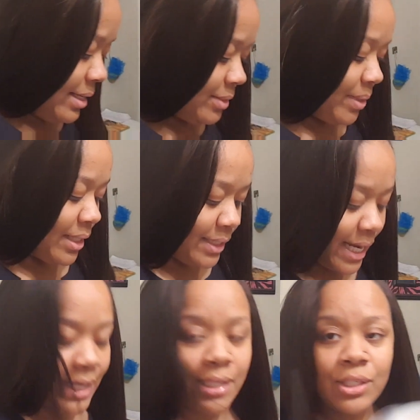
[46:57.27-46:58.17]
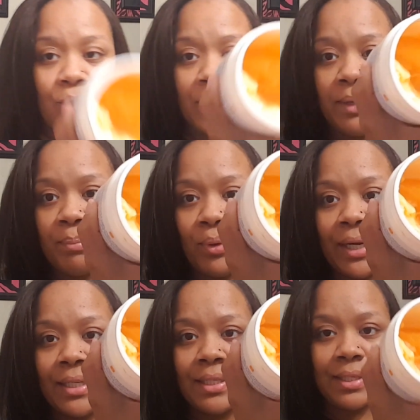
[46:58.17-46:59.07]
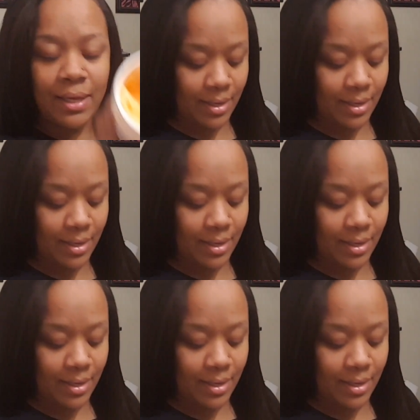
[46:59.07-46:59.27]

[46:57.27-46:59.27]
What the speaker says: is we're going to take this cream press.